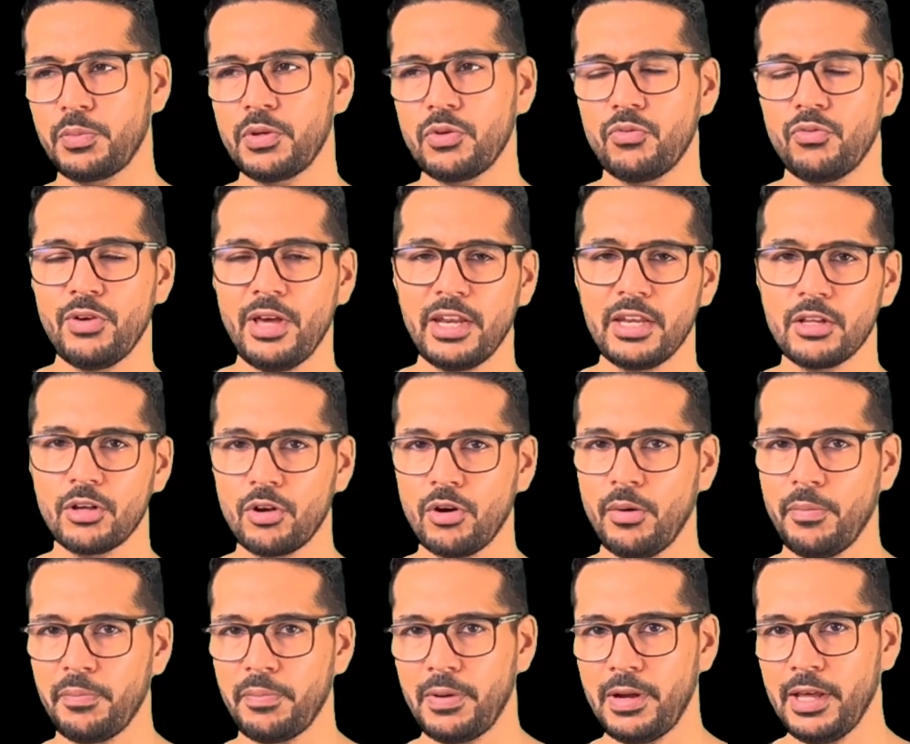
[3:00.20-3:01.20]
be very
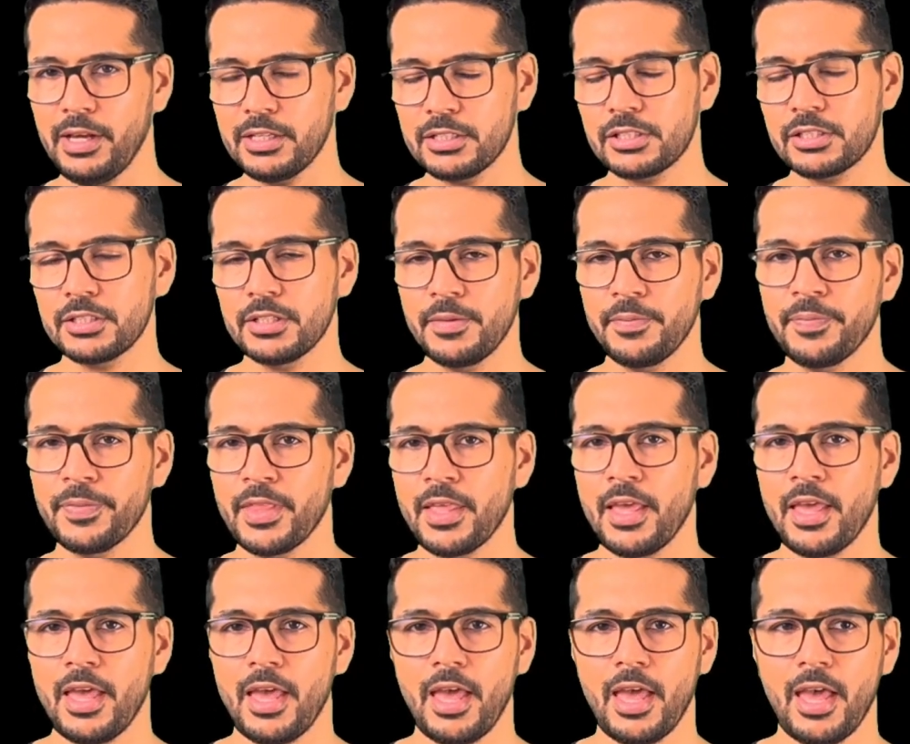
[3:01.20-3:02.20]
complex,
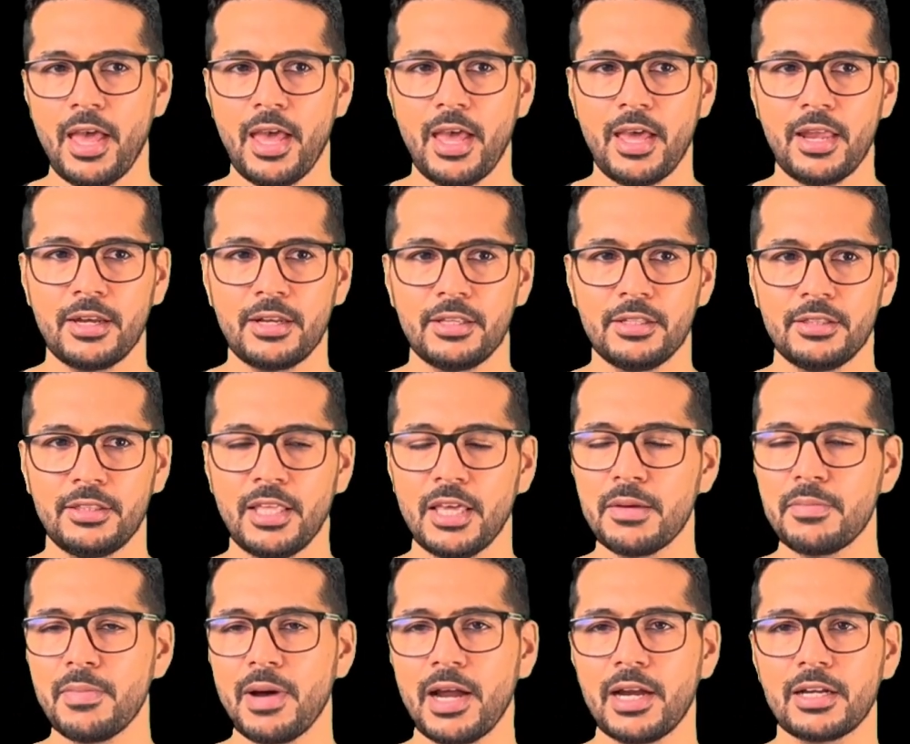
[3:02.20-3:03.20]
and they
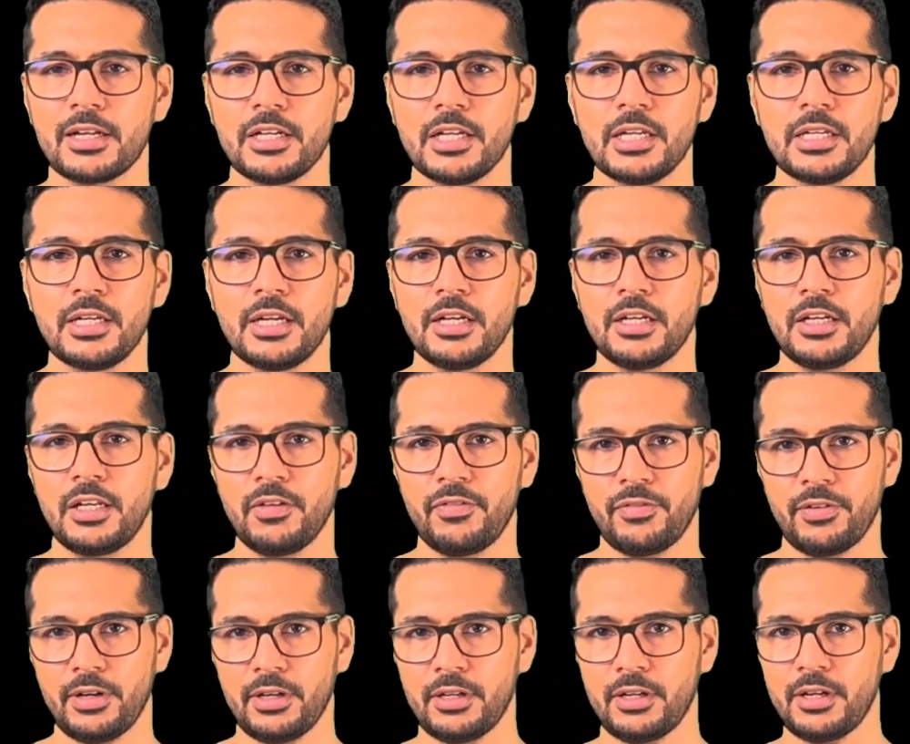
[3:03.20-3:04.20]
might need
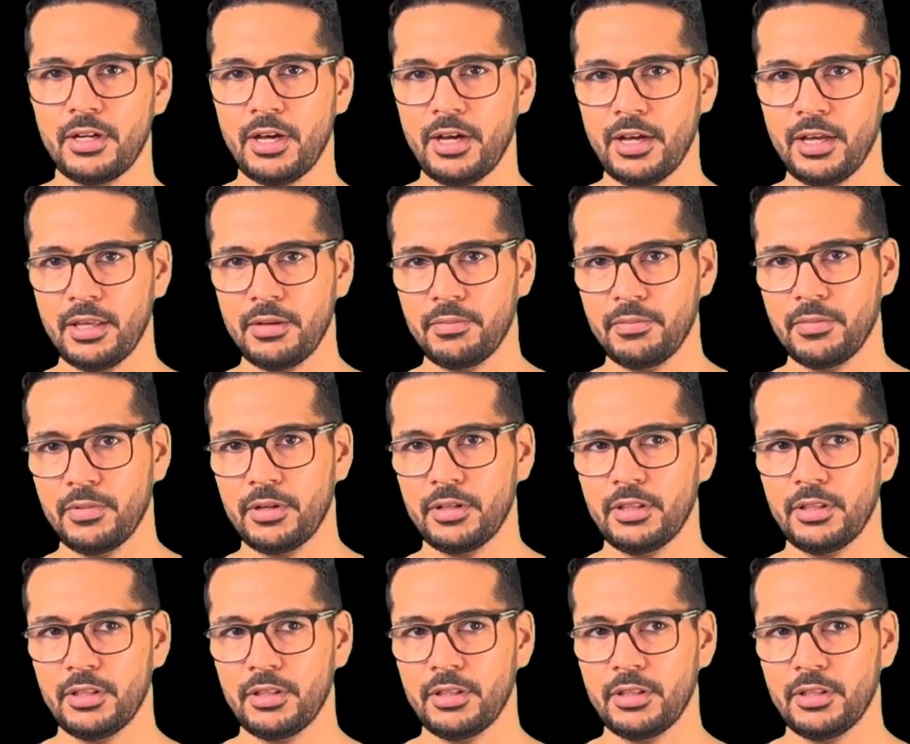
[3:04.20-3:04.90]
different time.